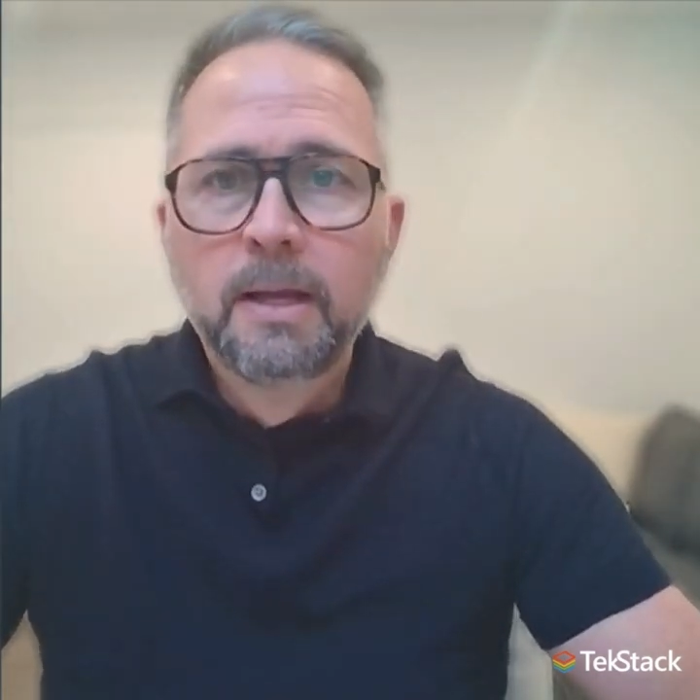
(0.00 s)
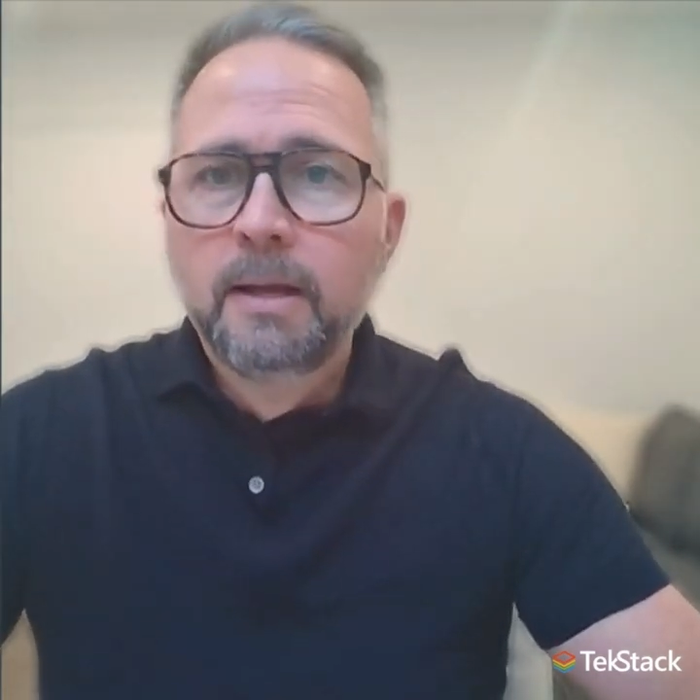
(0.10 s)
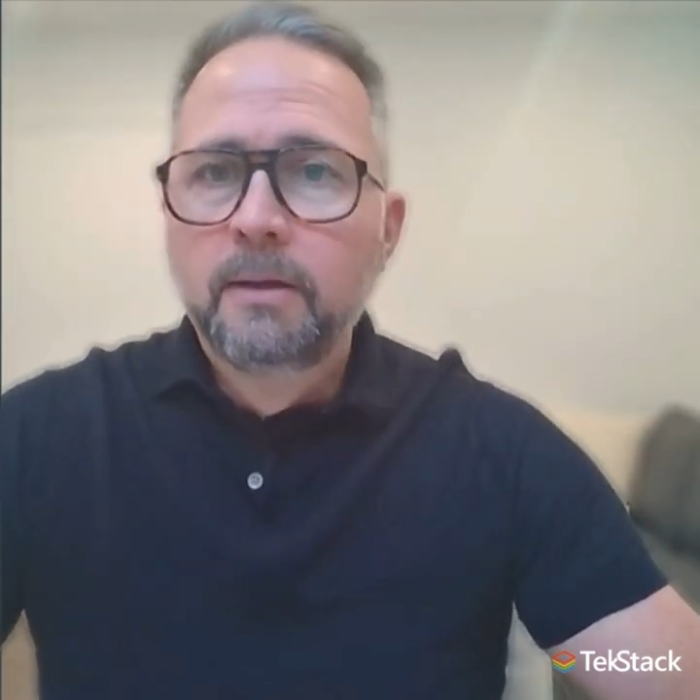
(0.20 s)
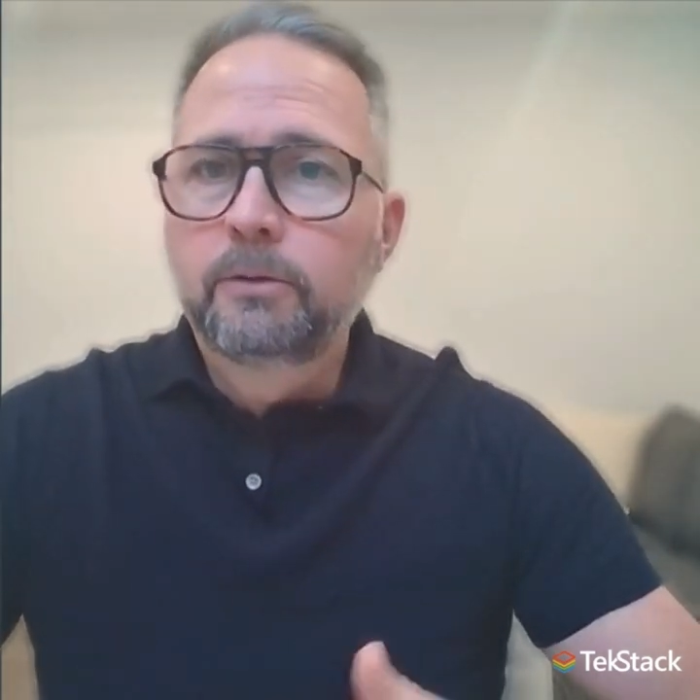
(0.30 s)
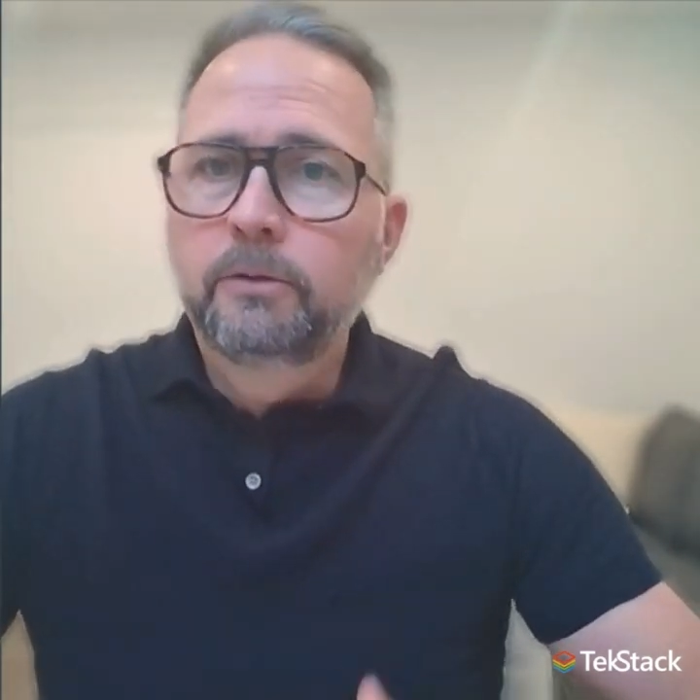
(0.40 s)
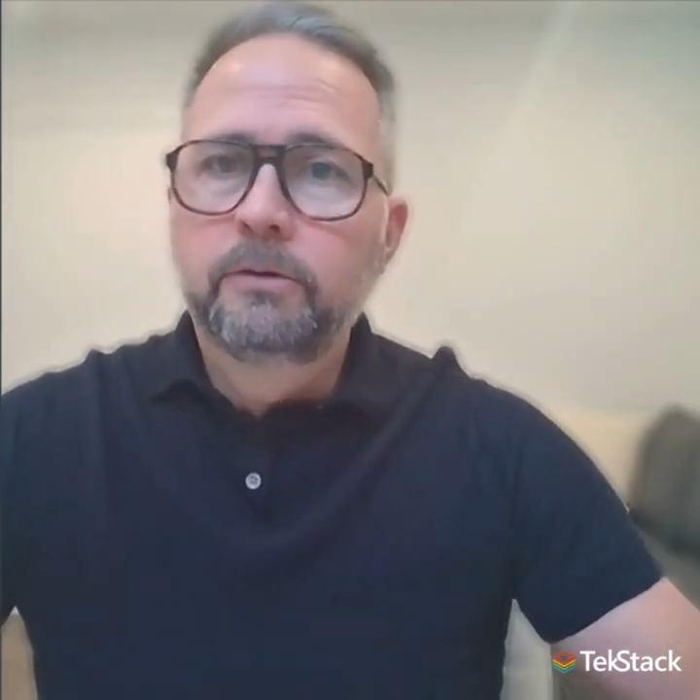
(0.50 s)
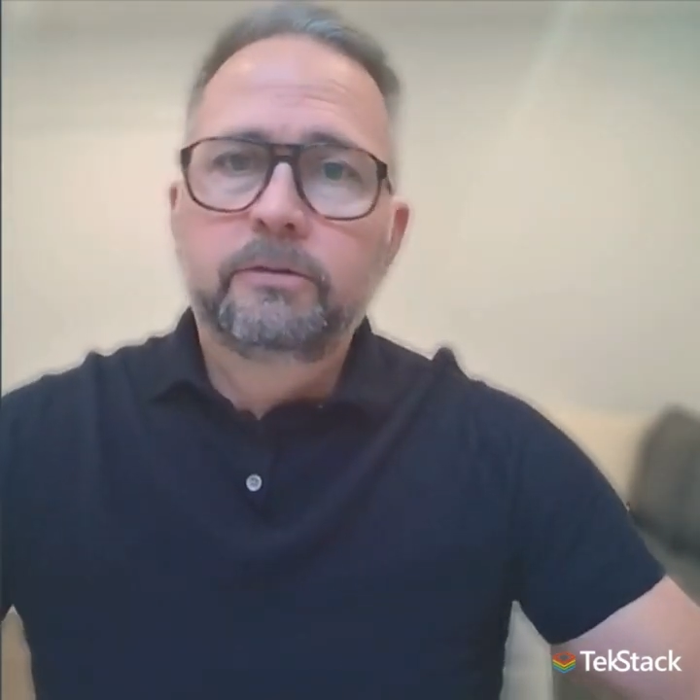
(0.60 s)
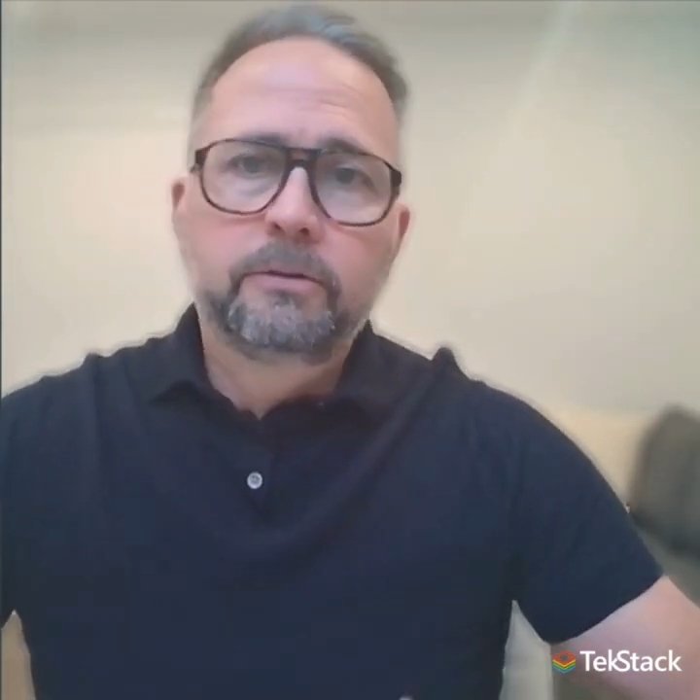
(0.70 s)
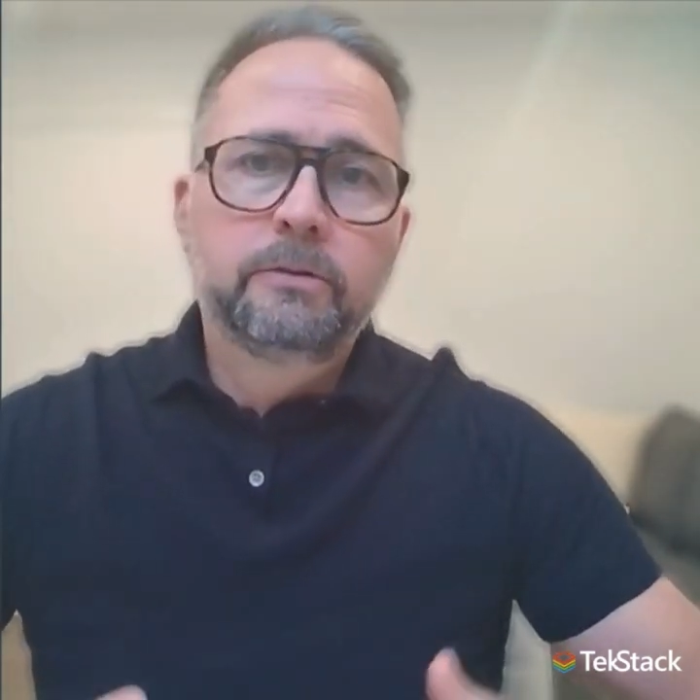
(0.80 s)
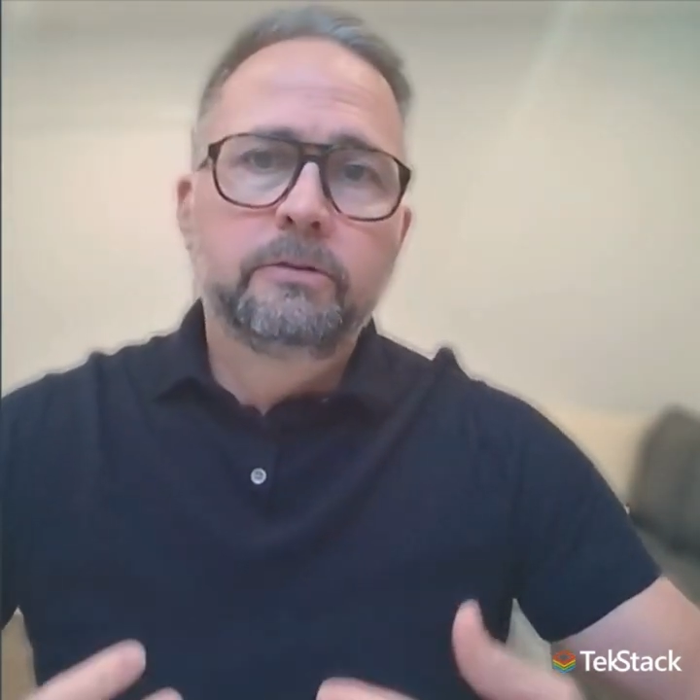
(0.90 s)
So
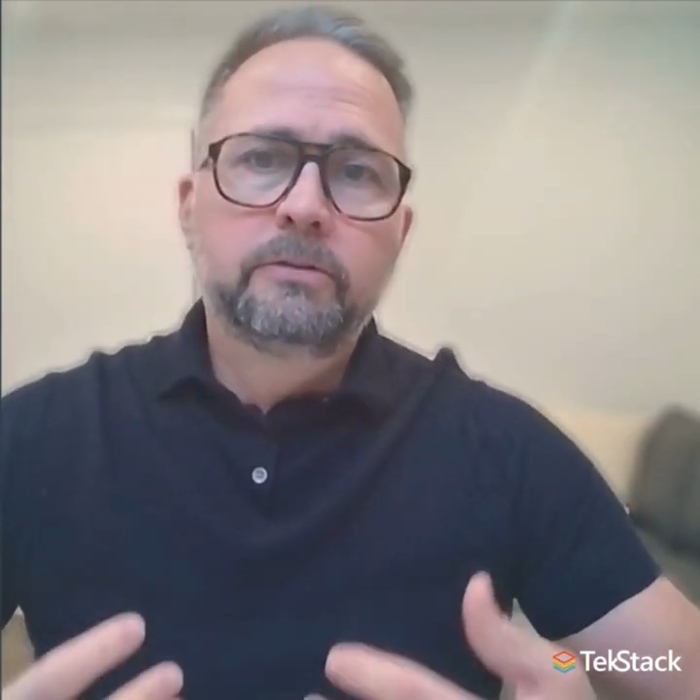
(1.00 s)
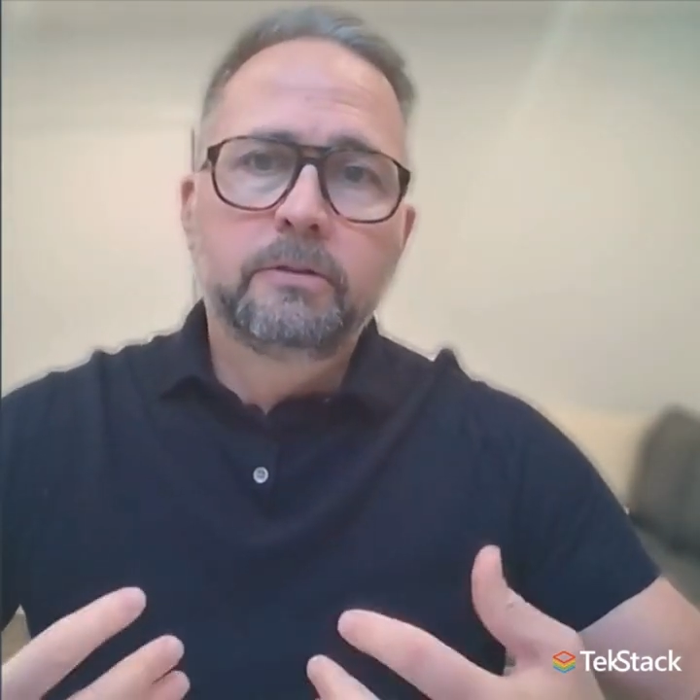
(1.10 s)
there's